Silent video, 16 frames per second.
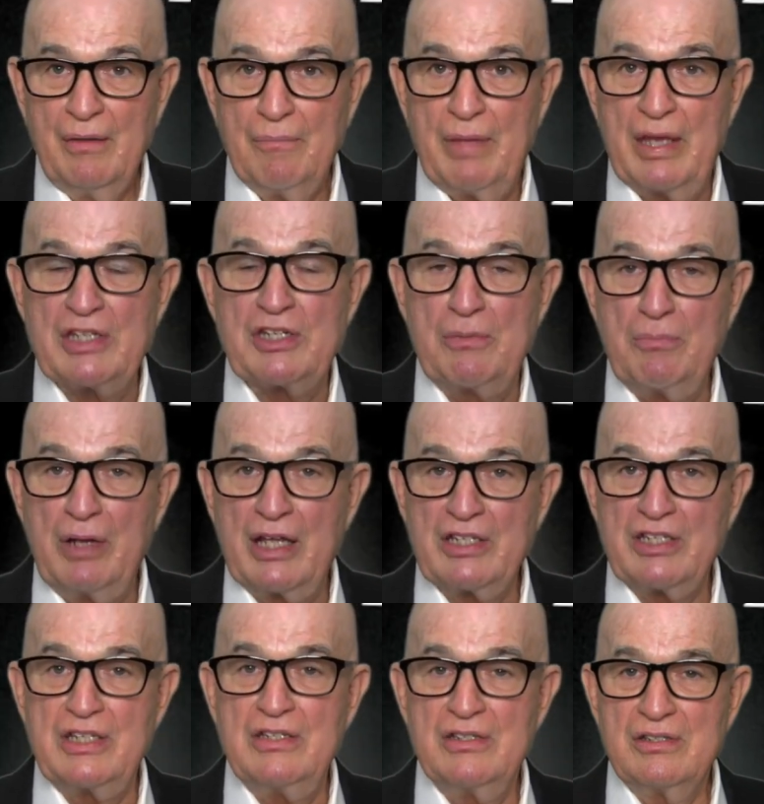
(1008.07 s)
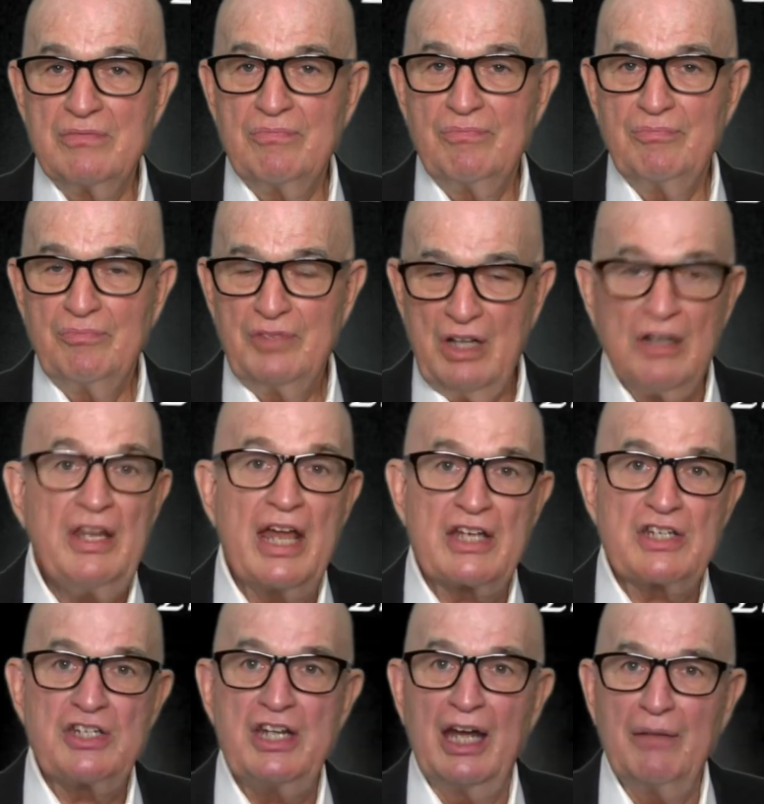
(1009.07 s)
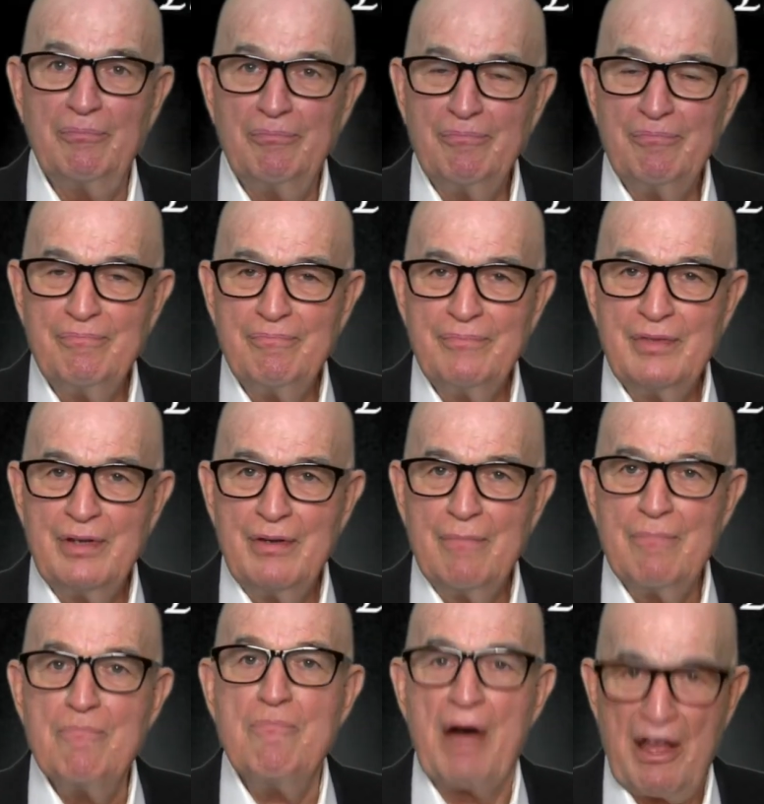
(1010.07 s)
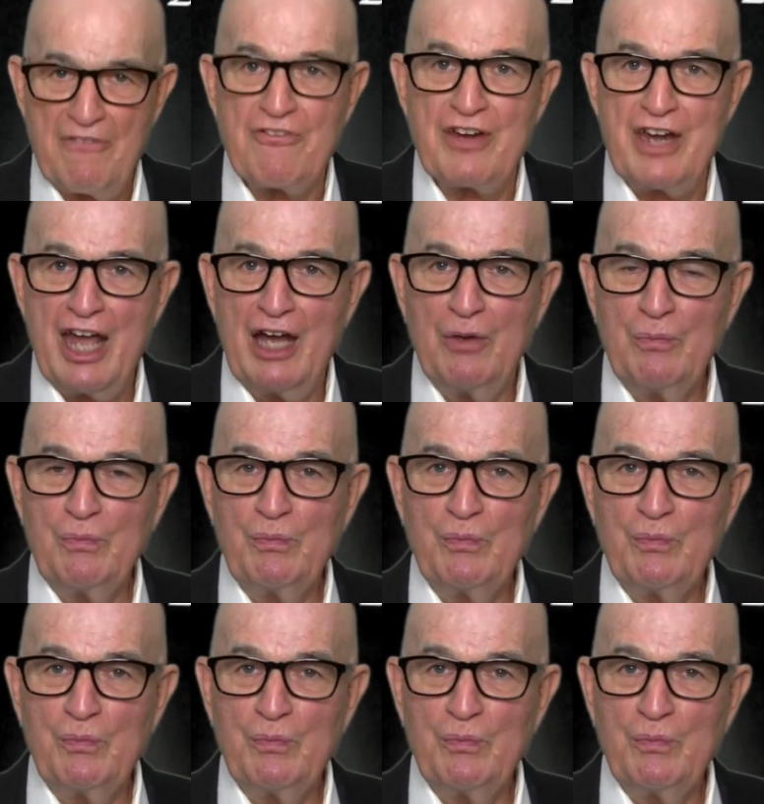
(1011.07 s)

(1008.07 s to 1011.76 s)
Best and blessings. Till next time. Bye for now.